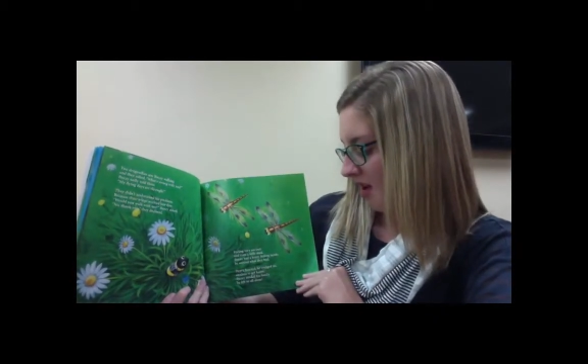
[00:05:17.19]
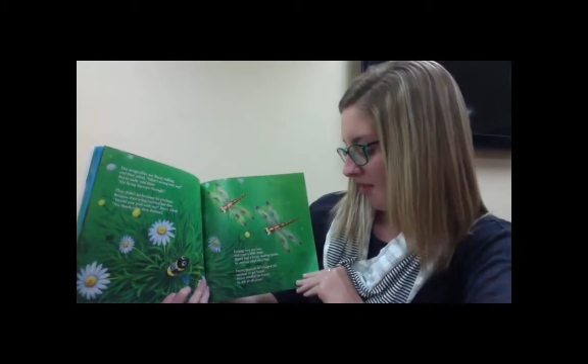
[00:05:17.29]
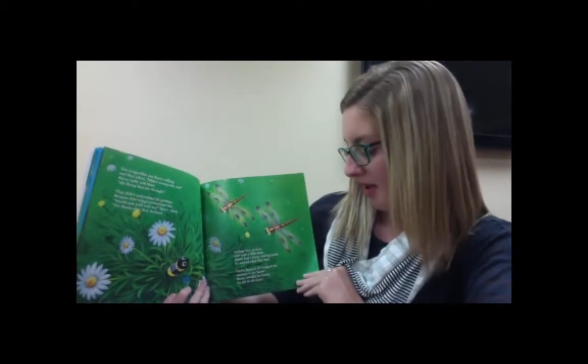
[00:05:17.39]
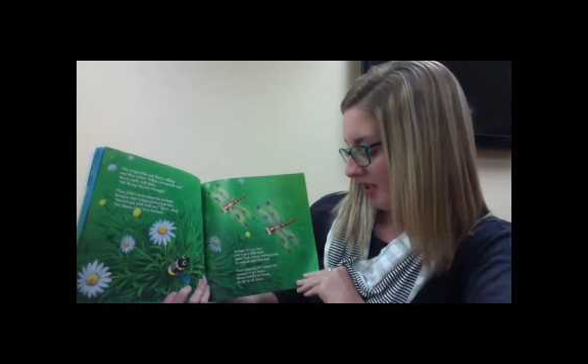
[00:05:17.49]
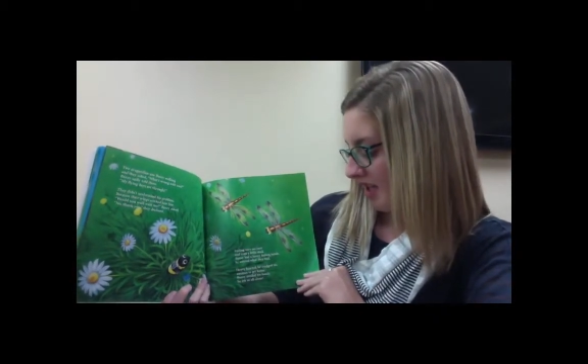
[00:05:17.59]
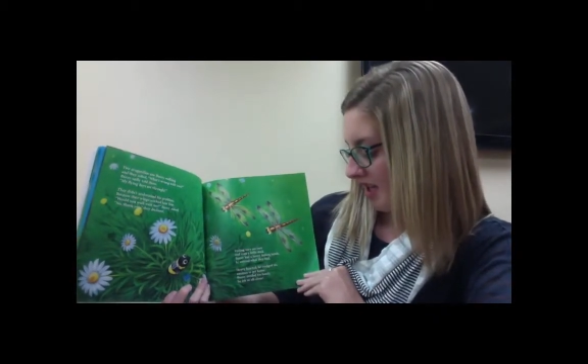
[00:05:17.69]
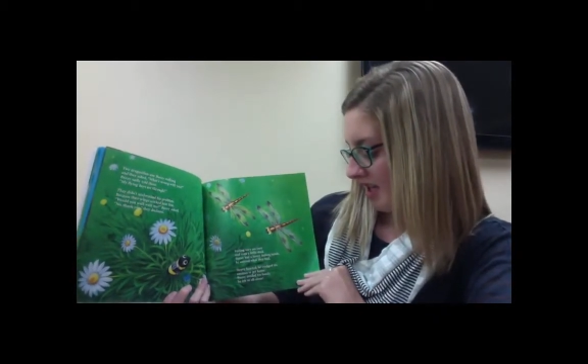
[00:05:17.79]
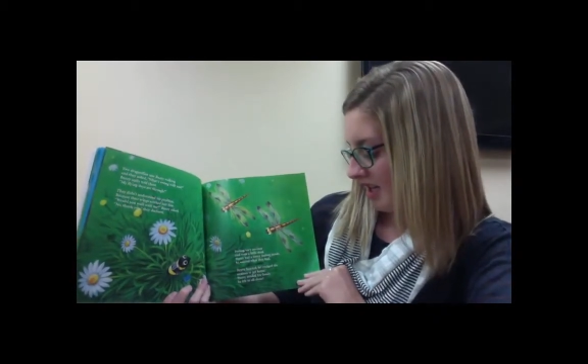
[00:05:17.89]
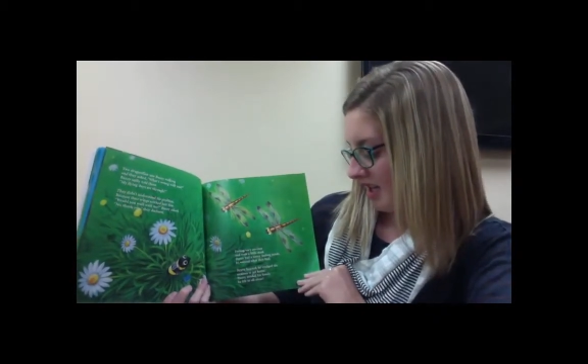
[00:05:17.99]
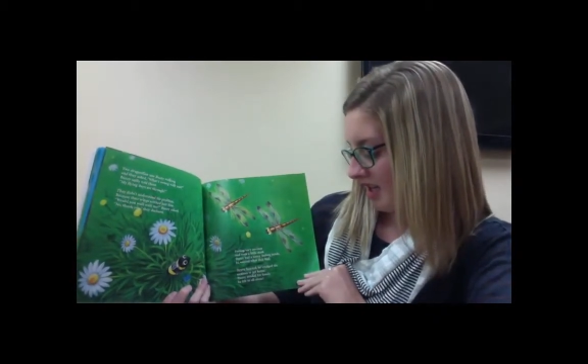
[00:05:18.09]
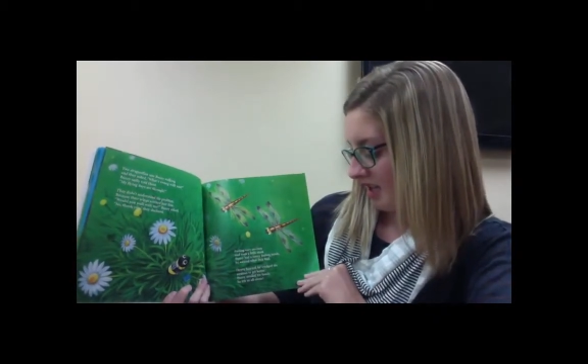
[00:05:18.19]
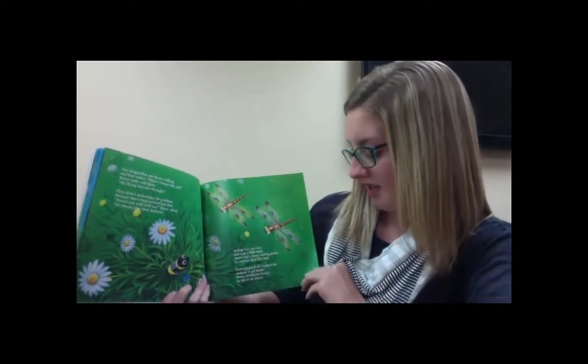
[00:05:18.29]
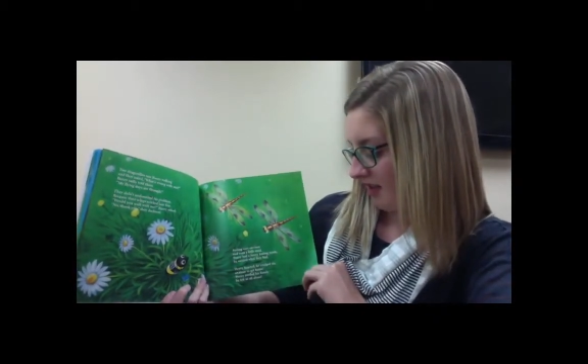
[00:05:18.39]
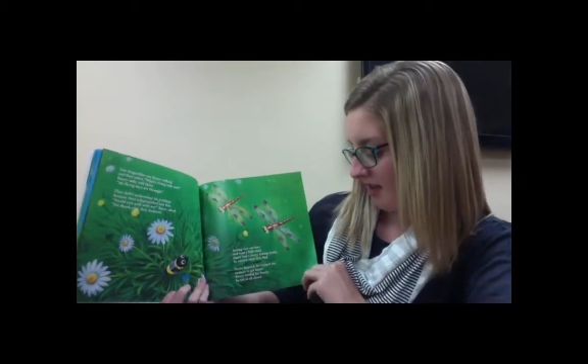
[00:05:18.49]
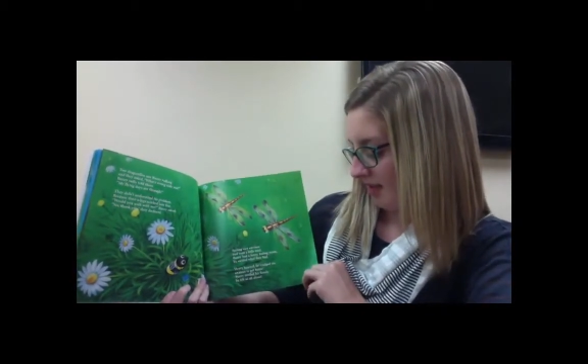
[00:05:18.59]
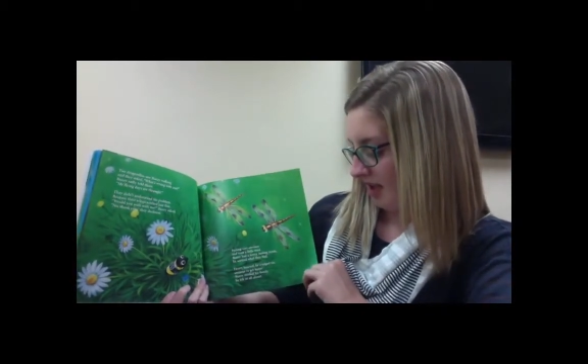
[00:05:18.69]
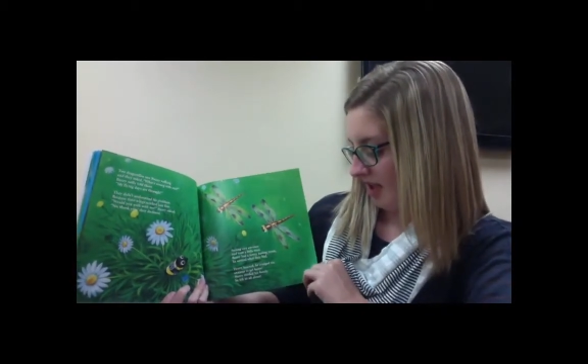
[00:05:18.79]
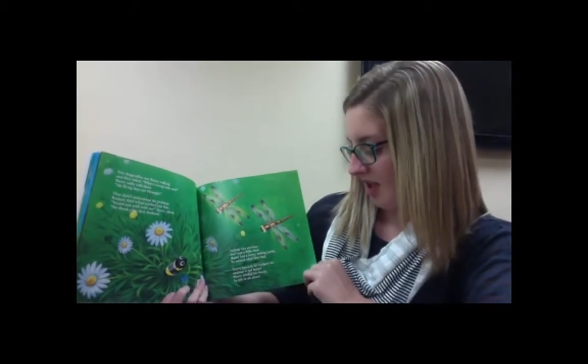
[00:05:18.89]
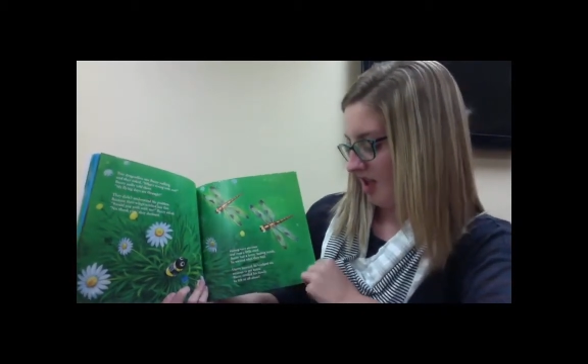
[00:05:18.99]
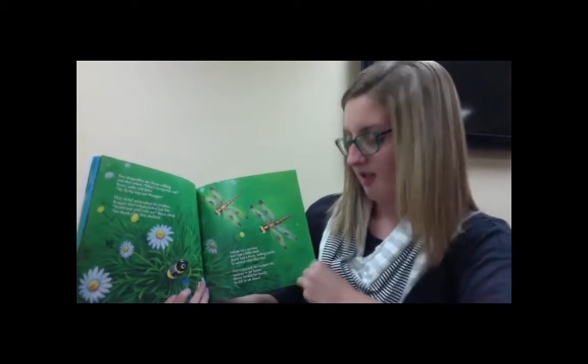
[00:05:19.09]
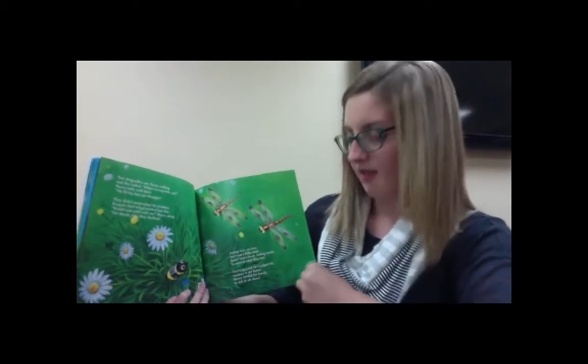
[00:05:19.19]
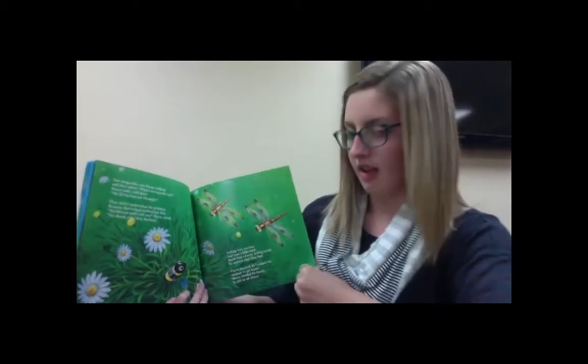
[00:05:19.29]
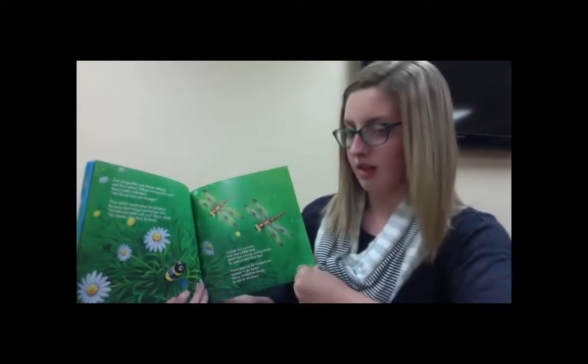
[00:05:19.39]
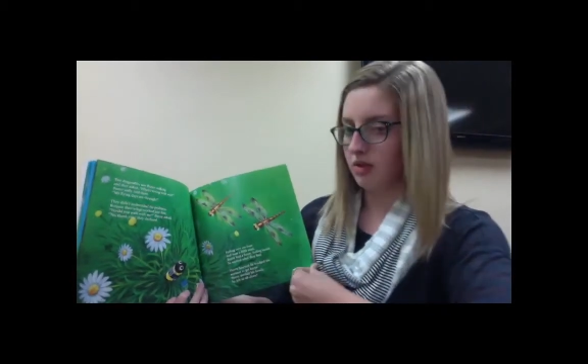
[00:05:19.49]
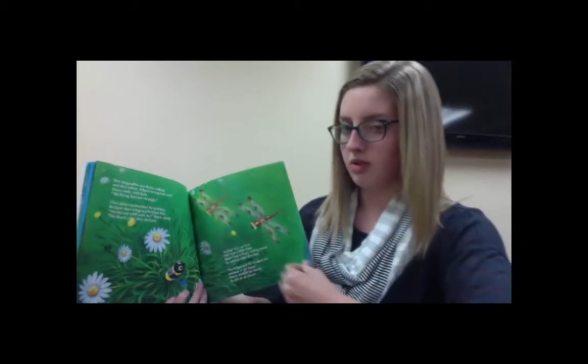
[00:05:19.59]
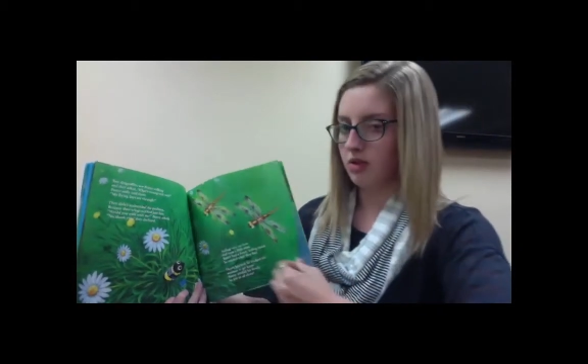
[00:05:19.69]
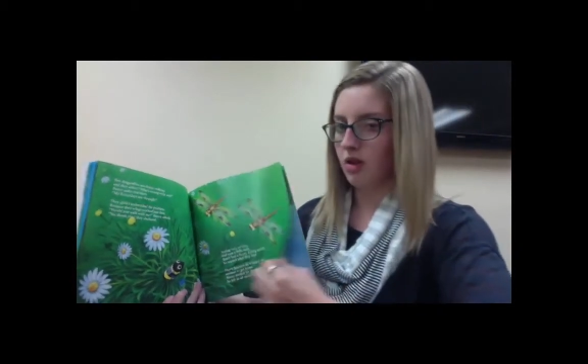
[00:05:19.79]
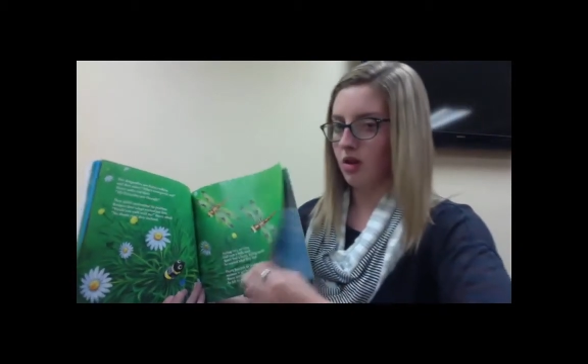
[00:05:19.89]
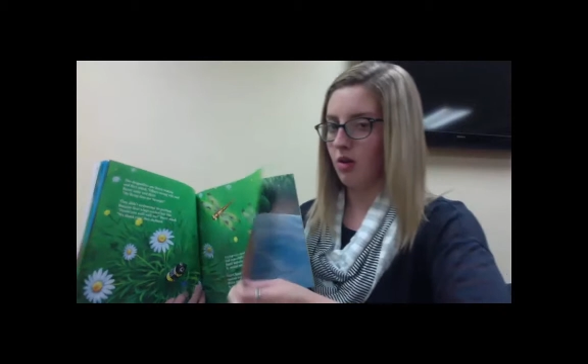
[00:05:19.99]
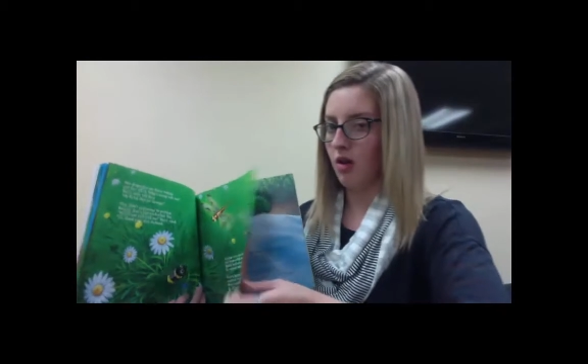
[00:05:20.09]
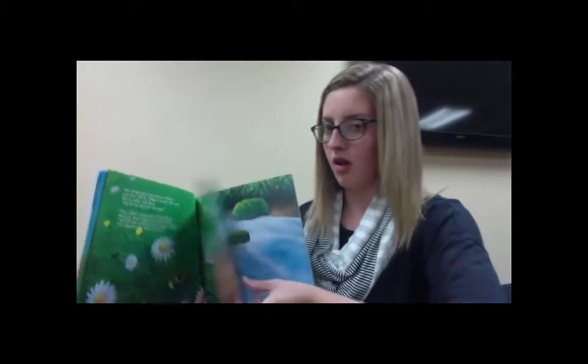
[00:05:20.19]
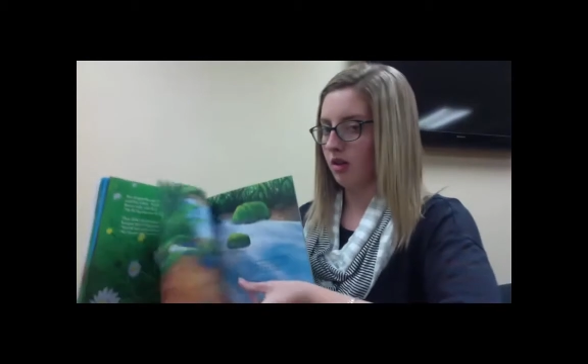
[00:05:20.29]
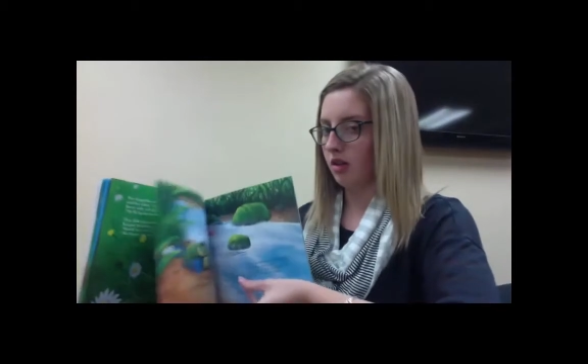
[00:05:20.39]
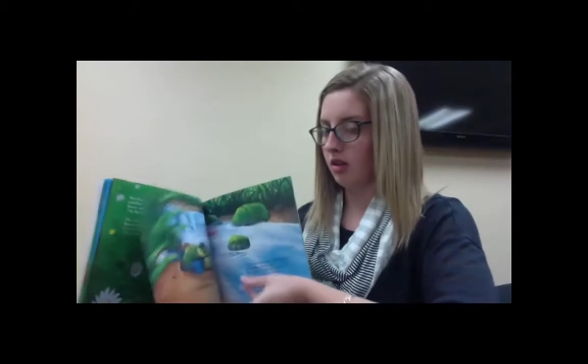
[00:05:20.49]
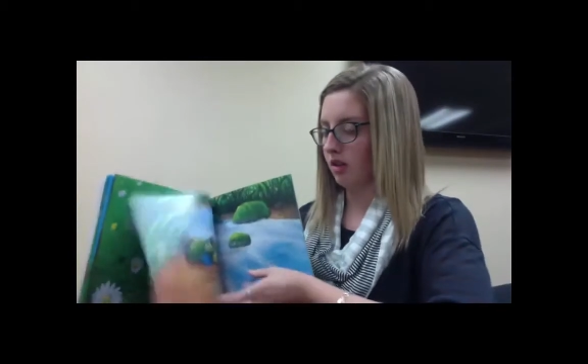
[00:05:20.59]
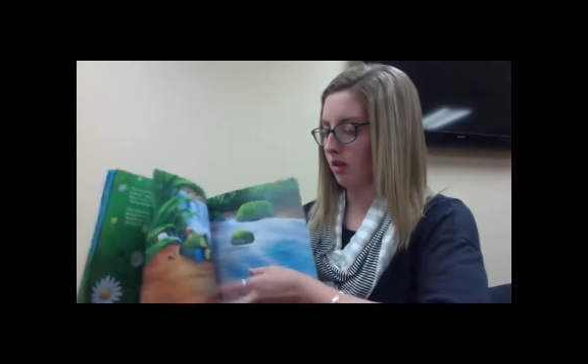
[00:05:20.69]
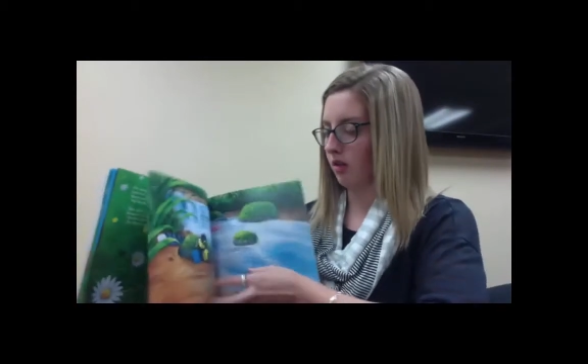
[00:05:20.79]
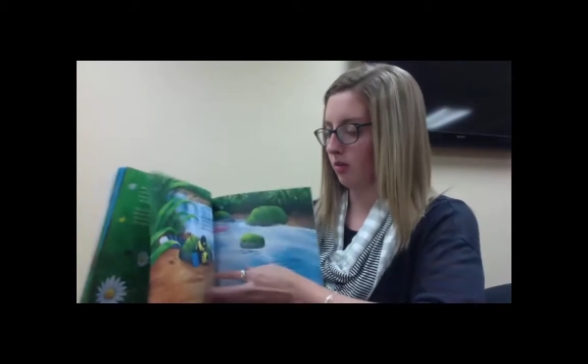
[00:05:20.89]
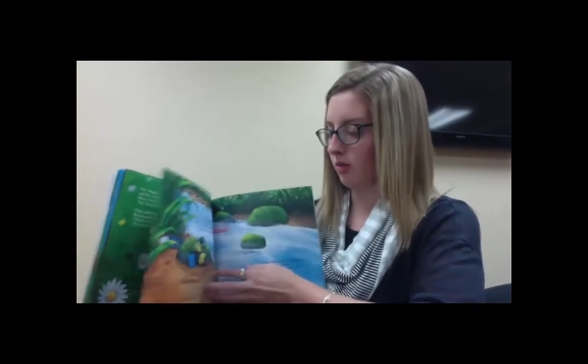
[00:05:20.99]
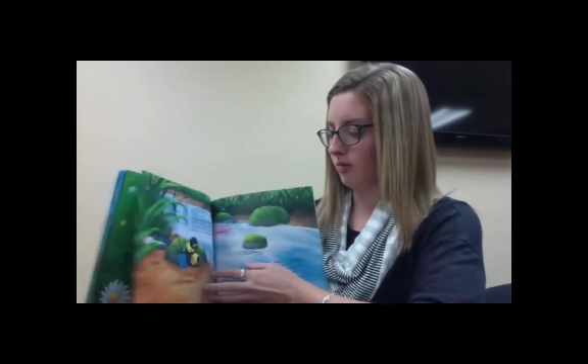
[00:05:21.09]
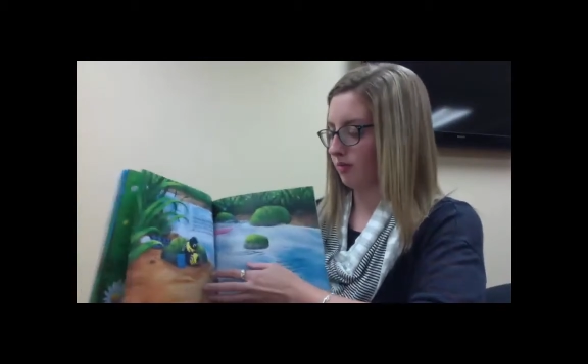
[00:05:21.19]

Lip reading: Buzzy needed his family. He felt so all alone.